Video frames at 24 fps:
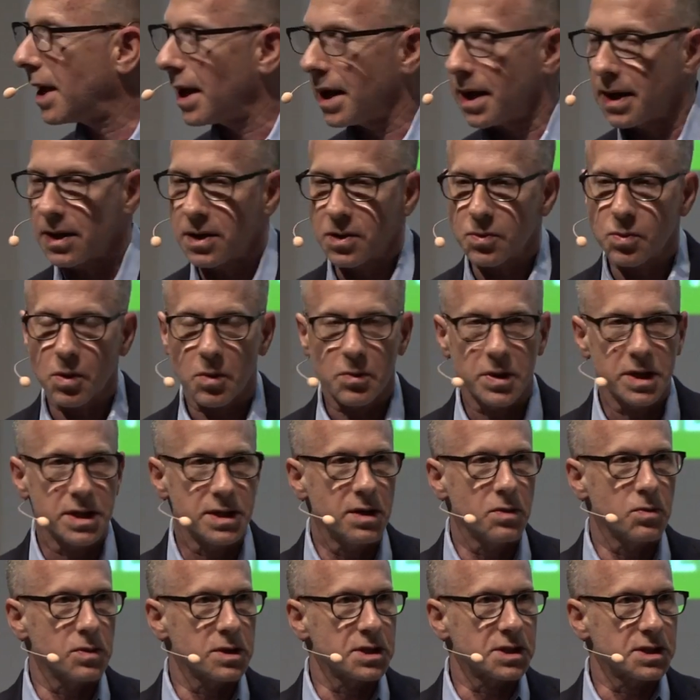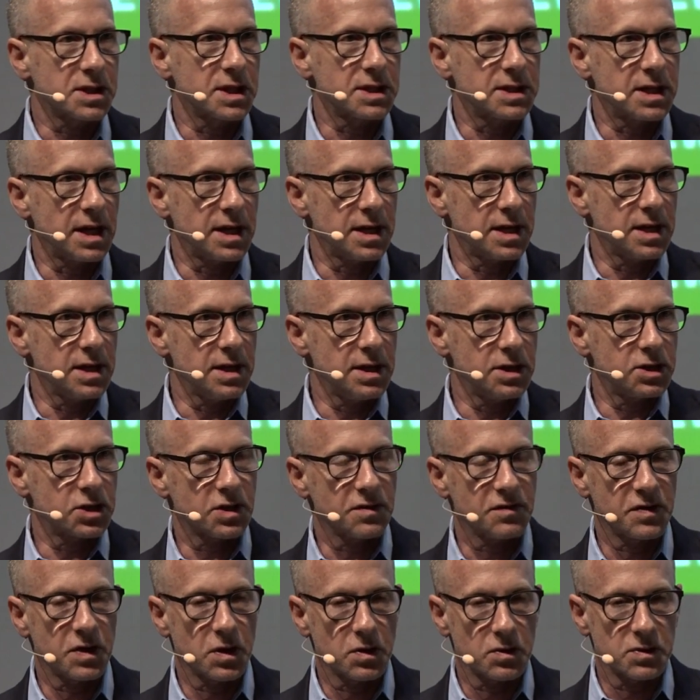And what we did was to take each
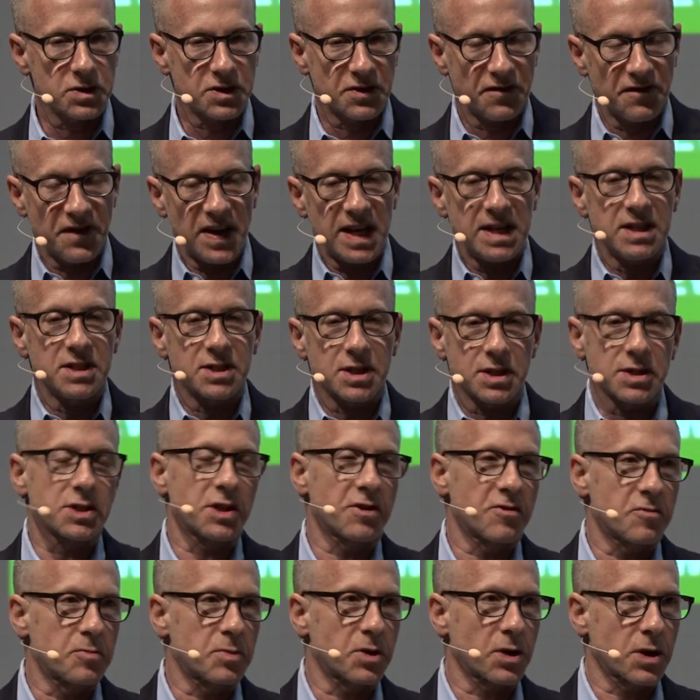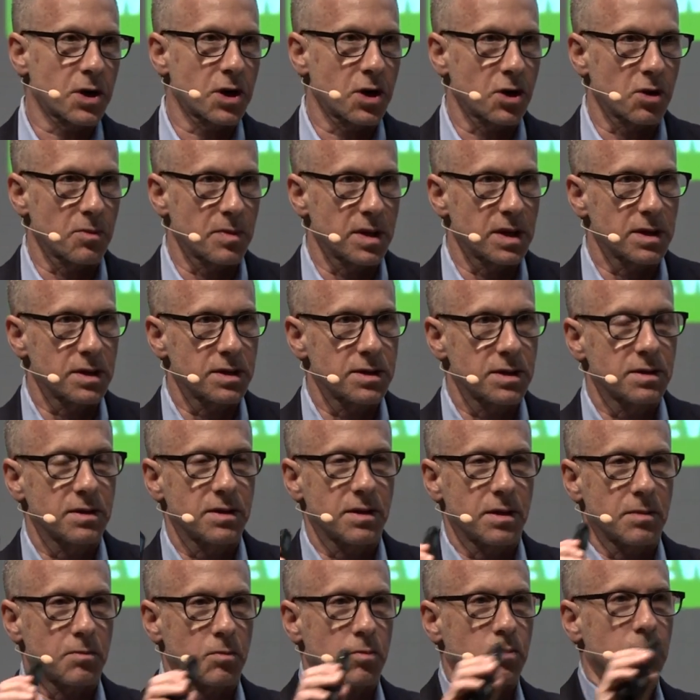of those phases of procurement,
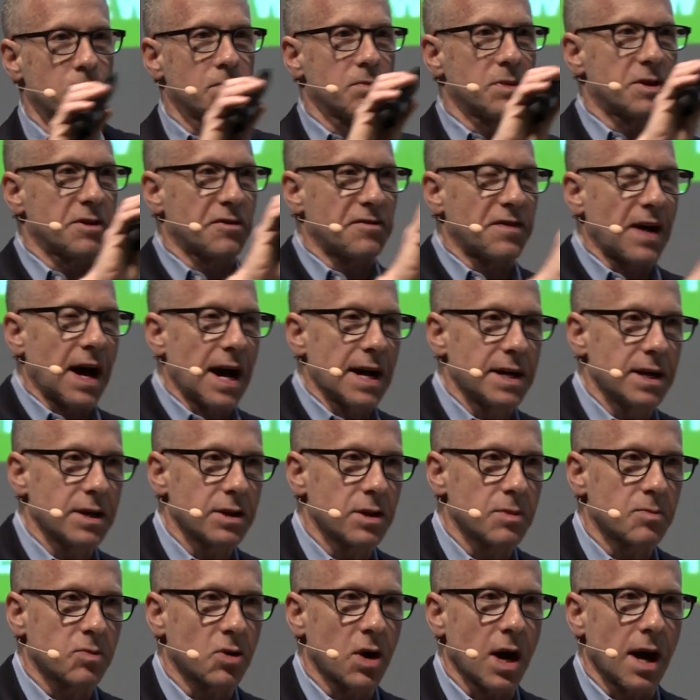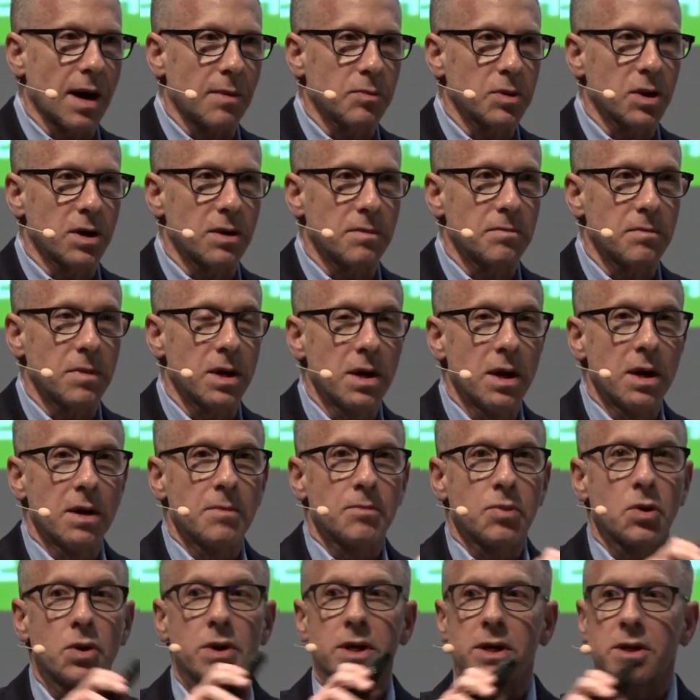the defining the problem,
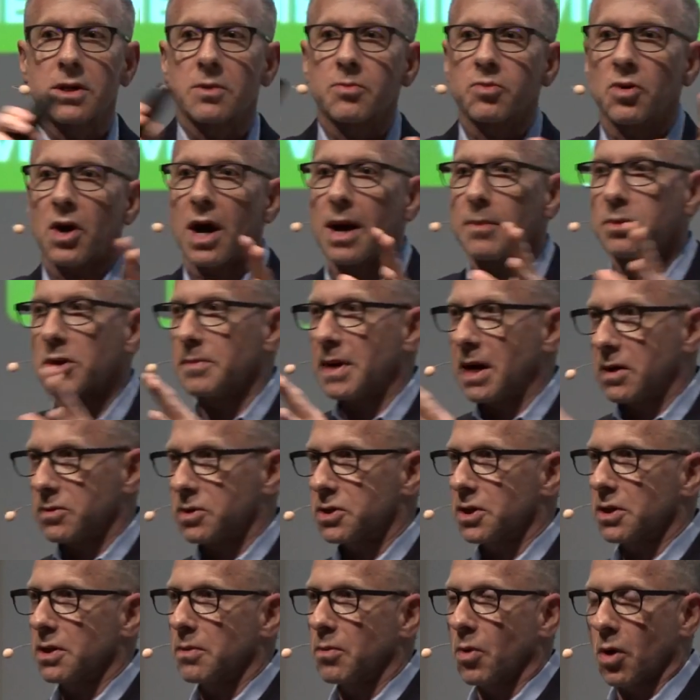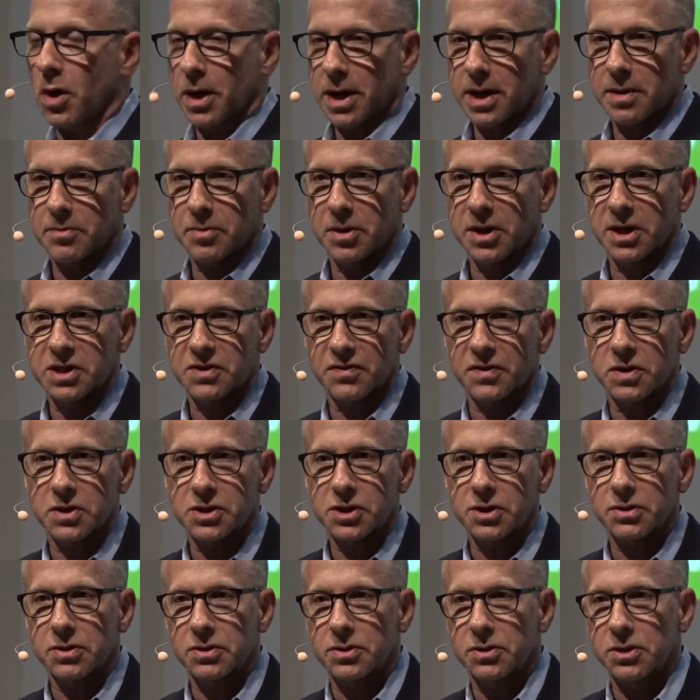putting the problem out to the marketplace for
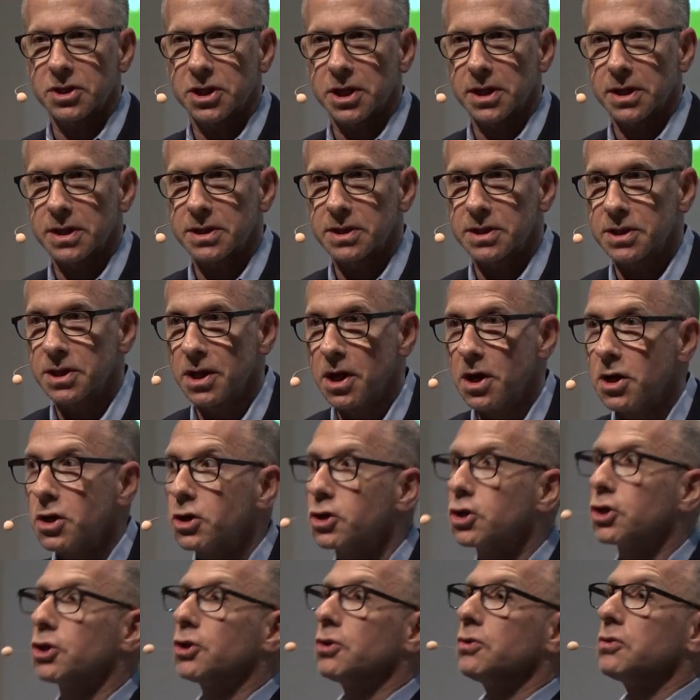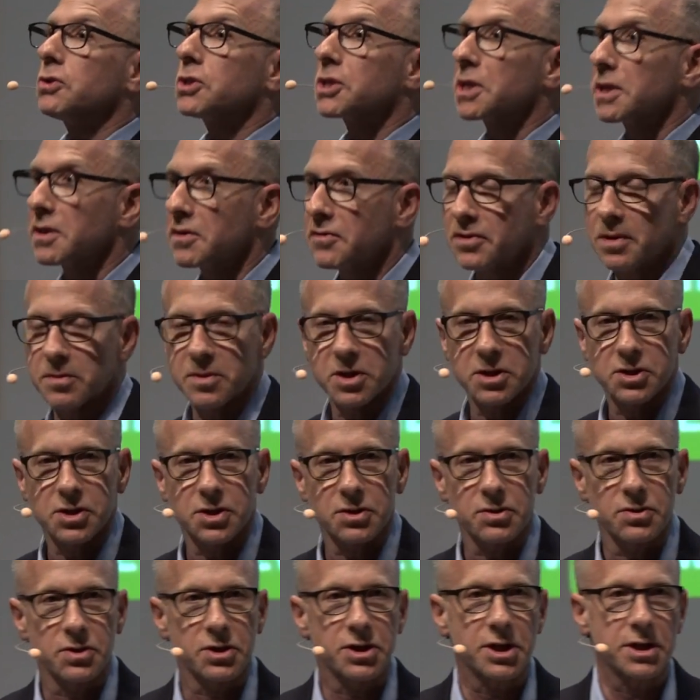solutions, choosing from the
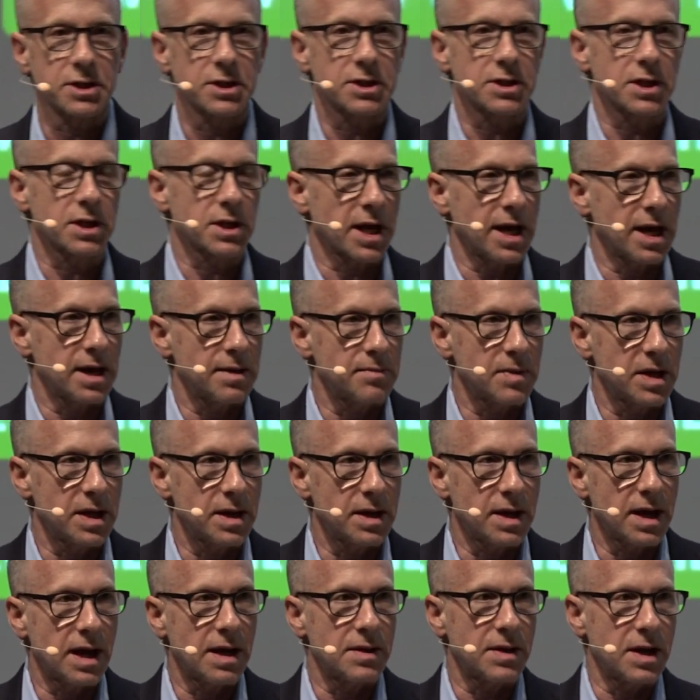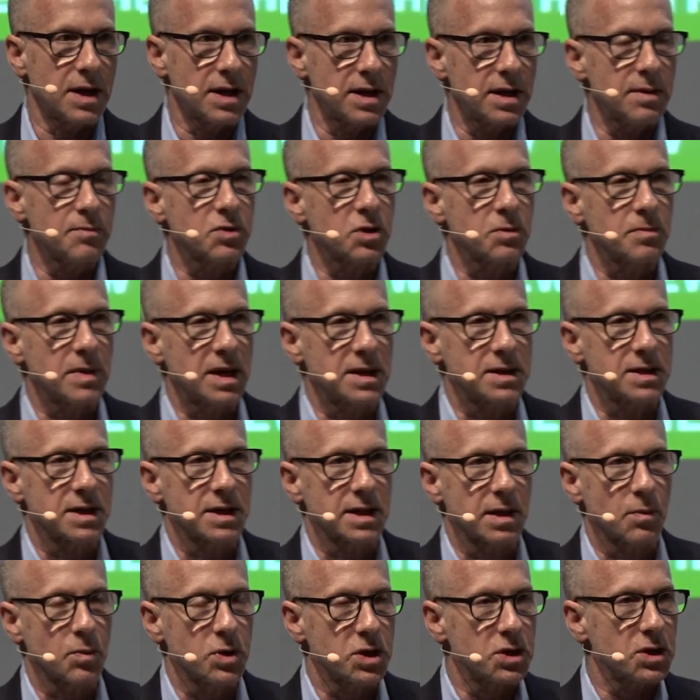solutions that came in, and then
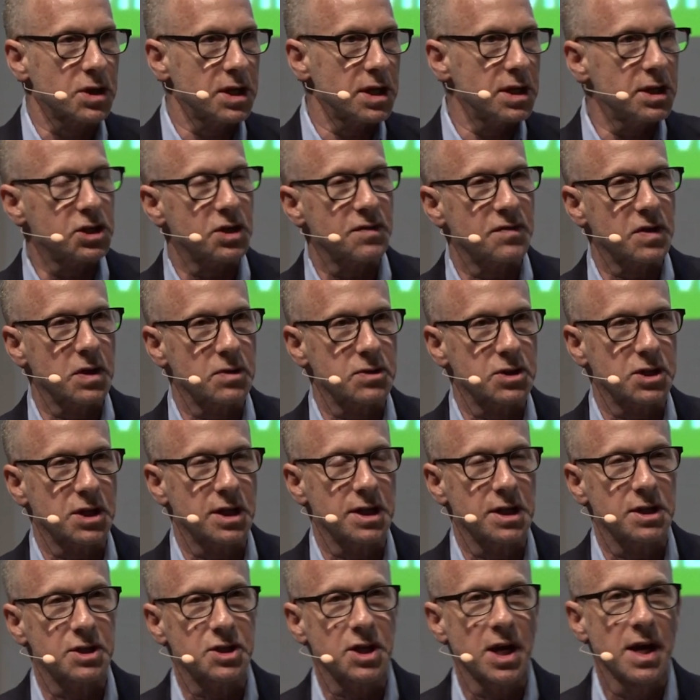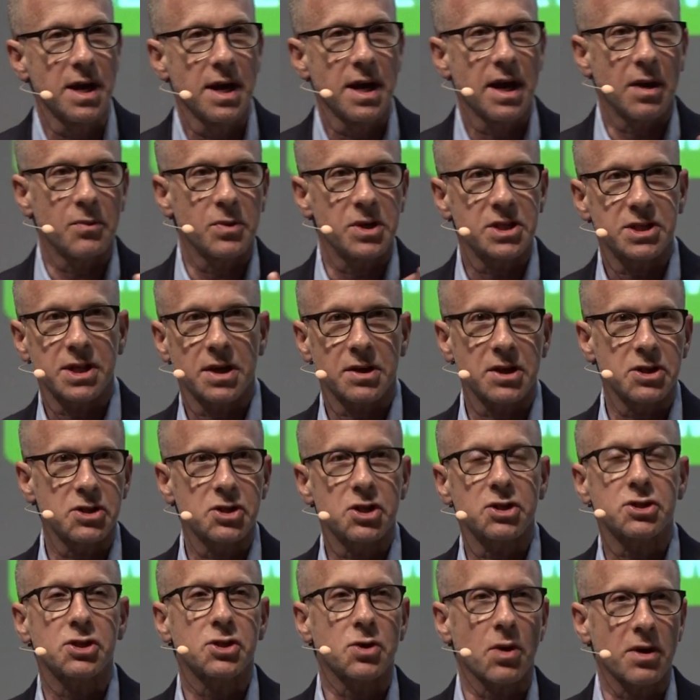implementing them. We took each of those things and we said, let's
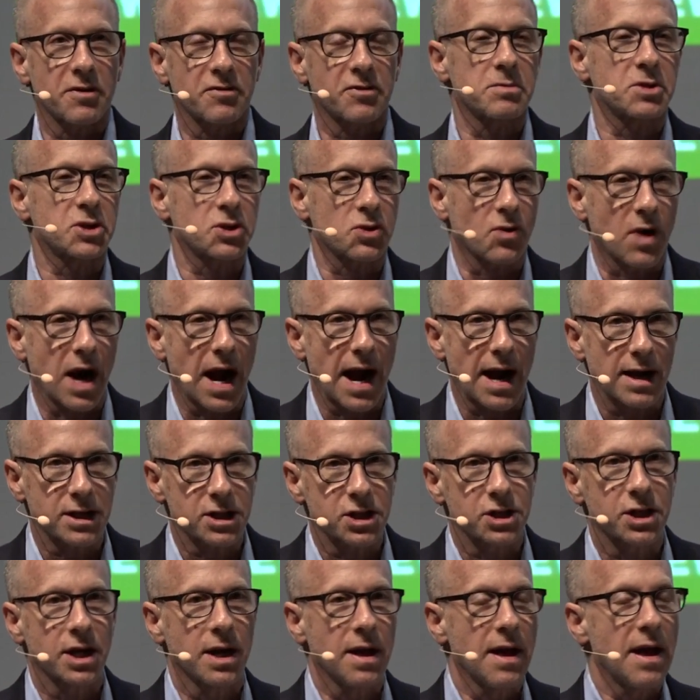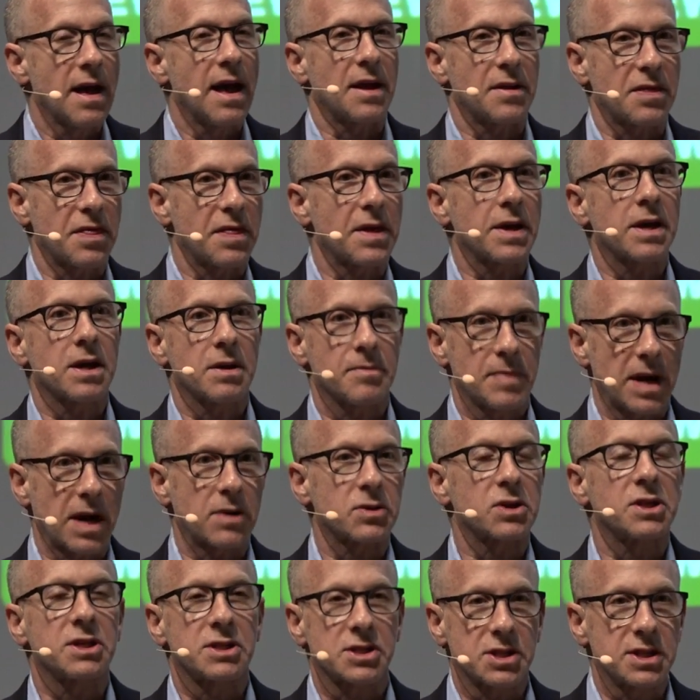just start from scratch and think
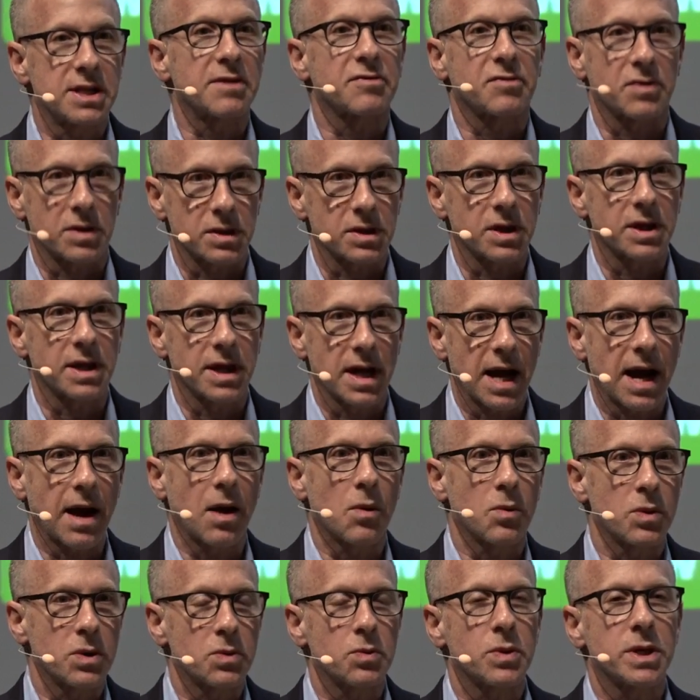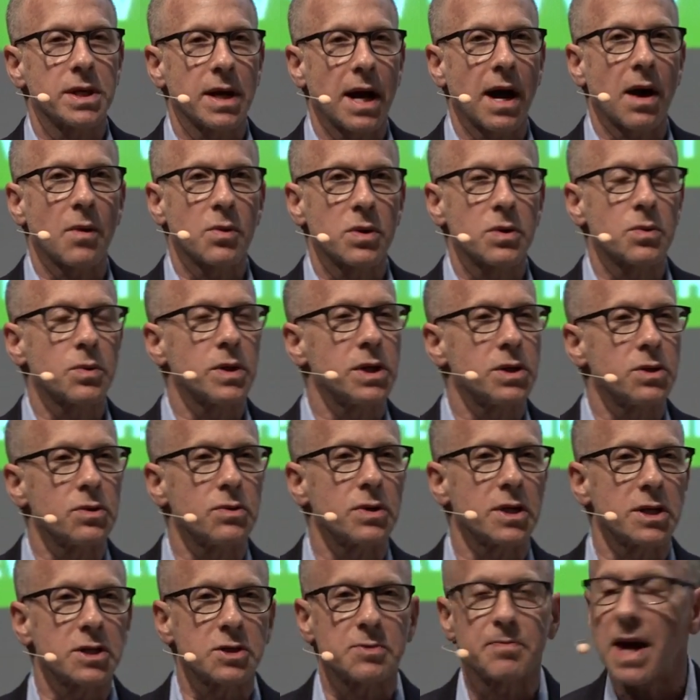about this differently. How would we, how would we do
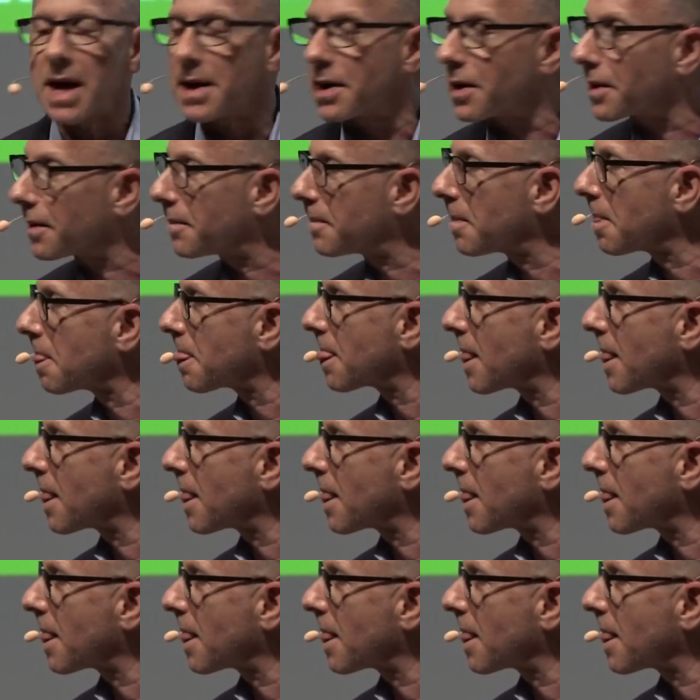this better?